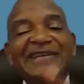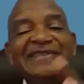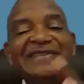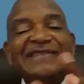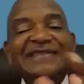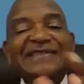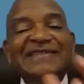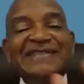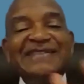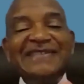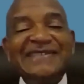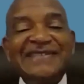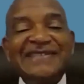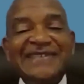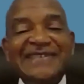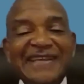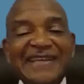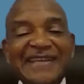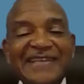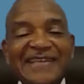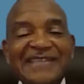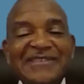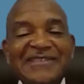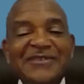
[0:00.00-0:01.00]

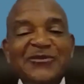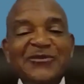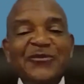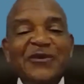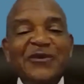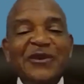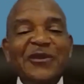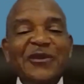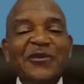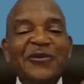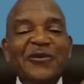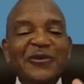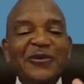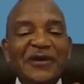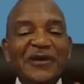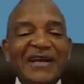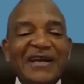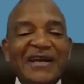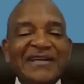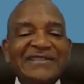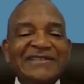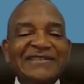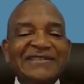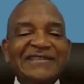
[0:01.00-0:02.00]
disease, when you look
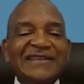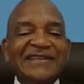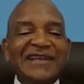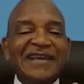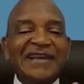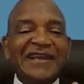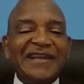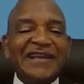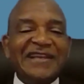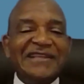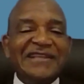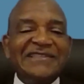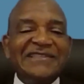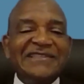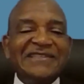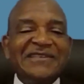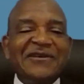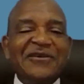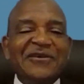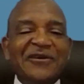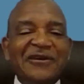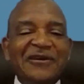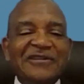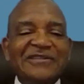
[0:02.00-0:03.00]
at the energy
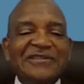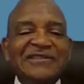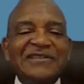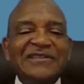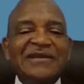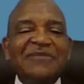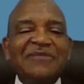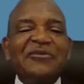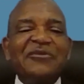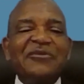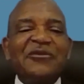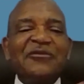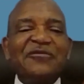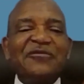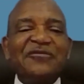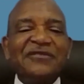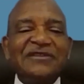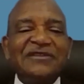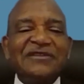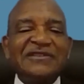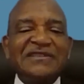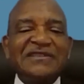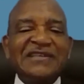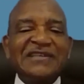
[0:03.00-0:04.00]
concept or
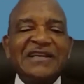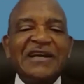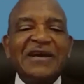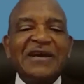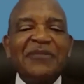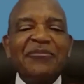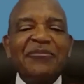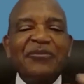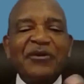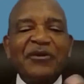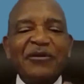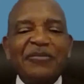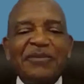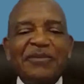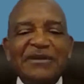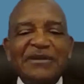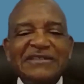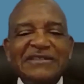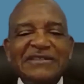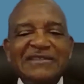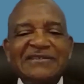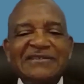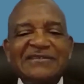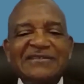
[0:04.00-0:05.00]
physical
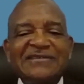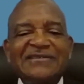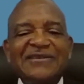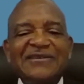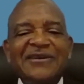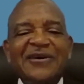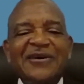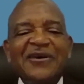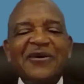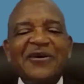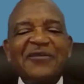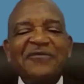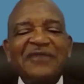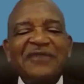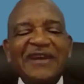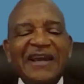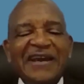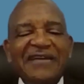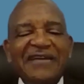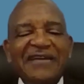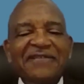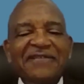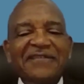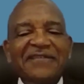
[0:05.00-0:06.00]
properties of
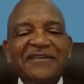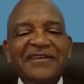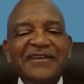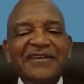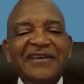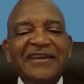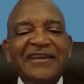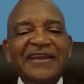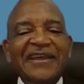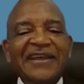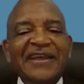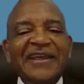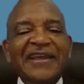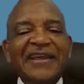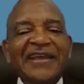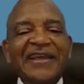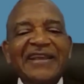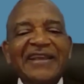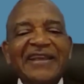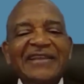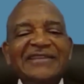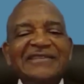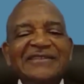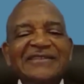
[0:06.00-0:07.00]
life,
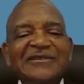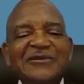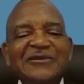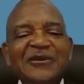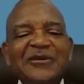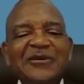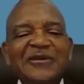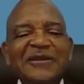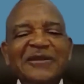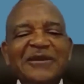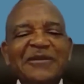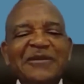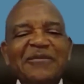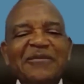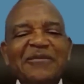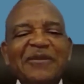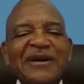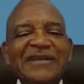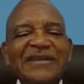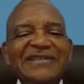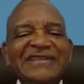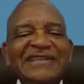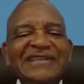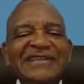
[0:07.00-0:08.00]
is nothing
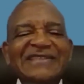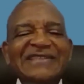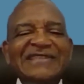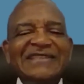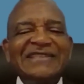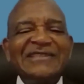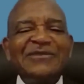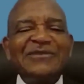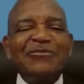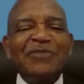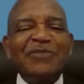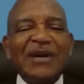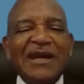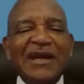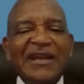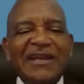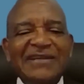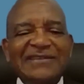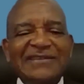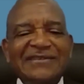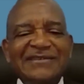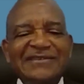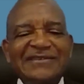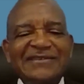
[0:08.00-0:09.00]
but a
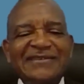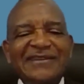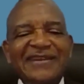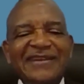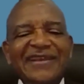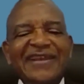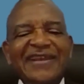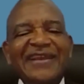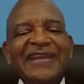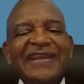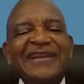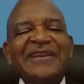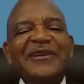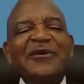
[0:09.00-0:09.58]
disbalance in the